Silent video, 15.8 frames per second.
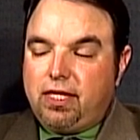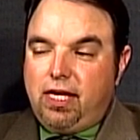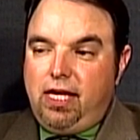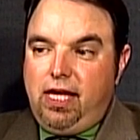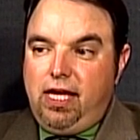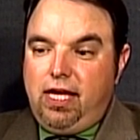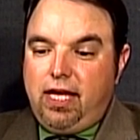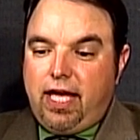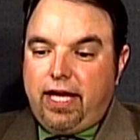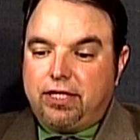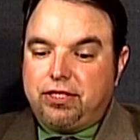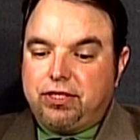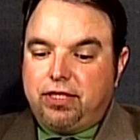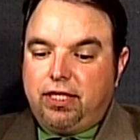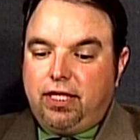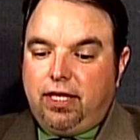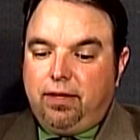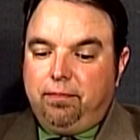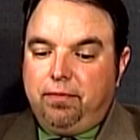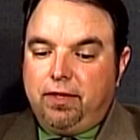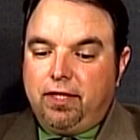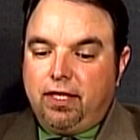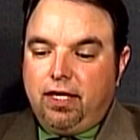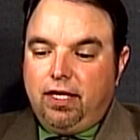He actually,
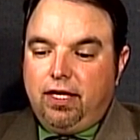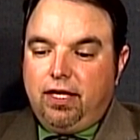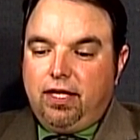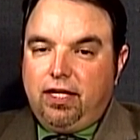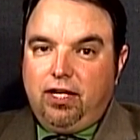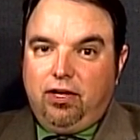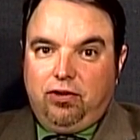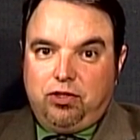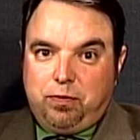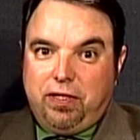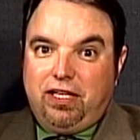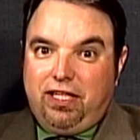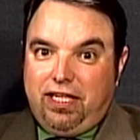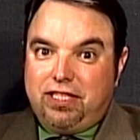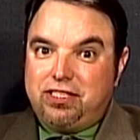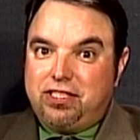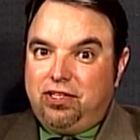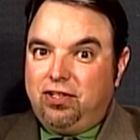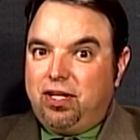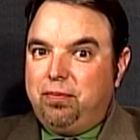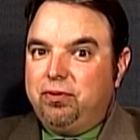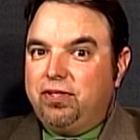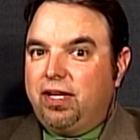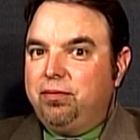has been in the XL a
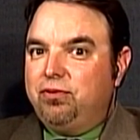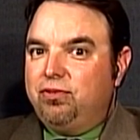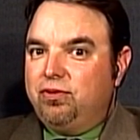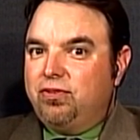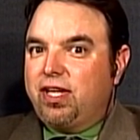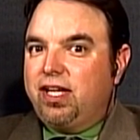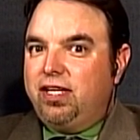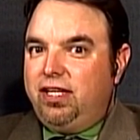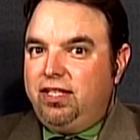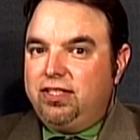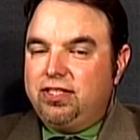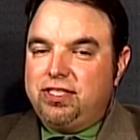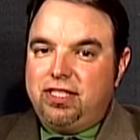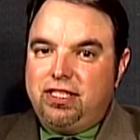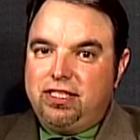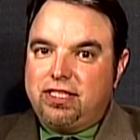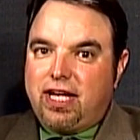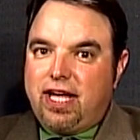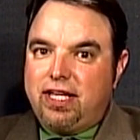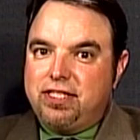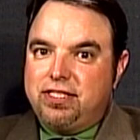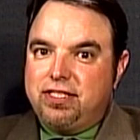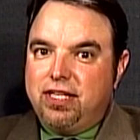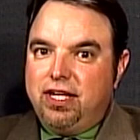couple times. So it's kind of neat to see these
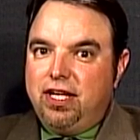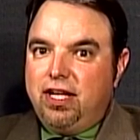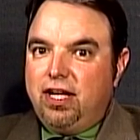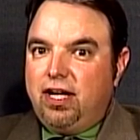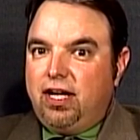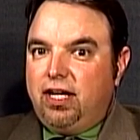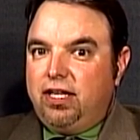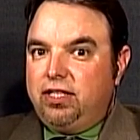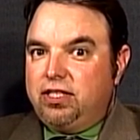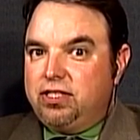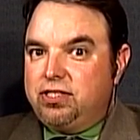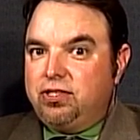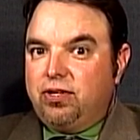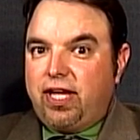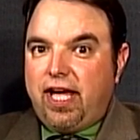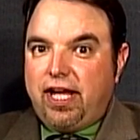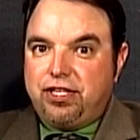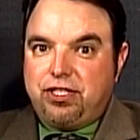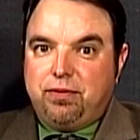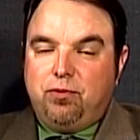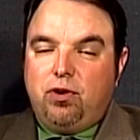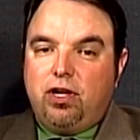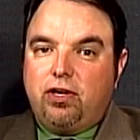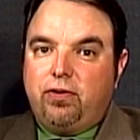guys. You can still catch
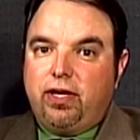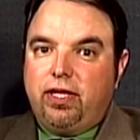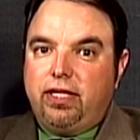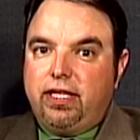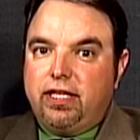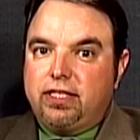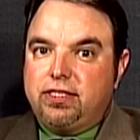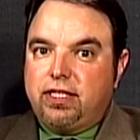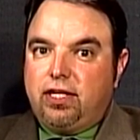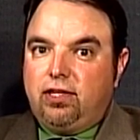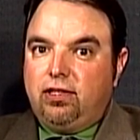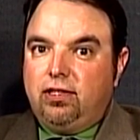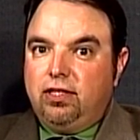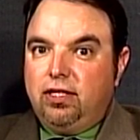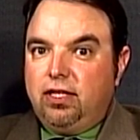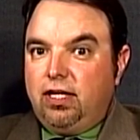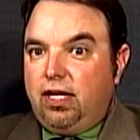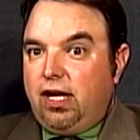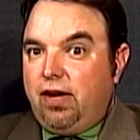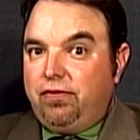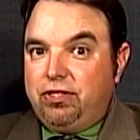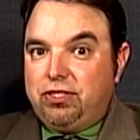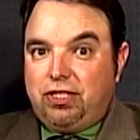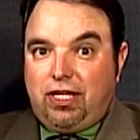them walking around the XL.
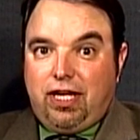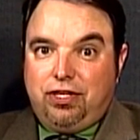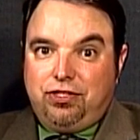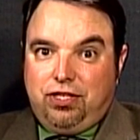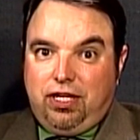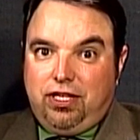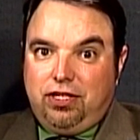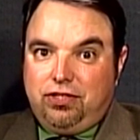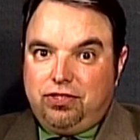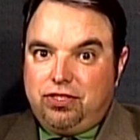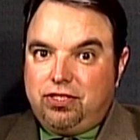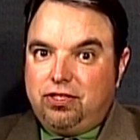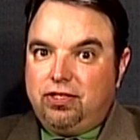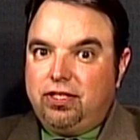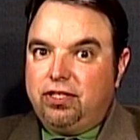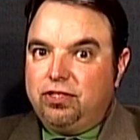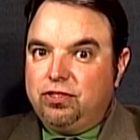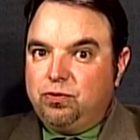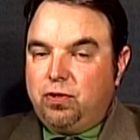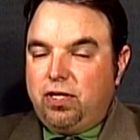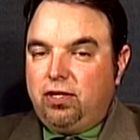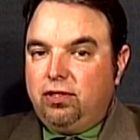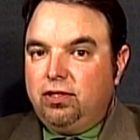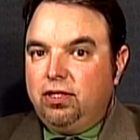Obviously, Ken Janander's still there as
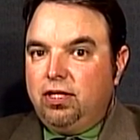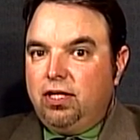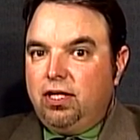well.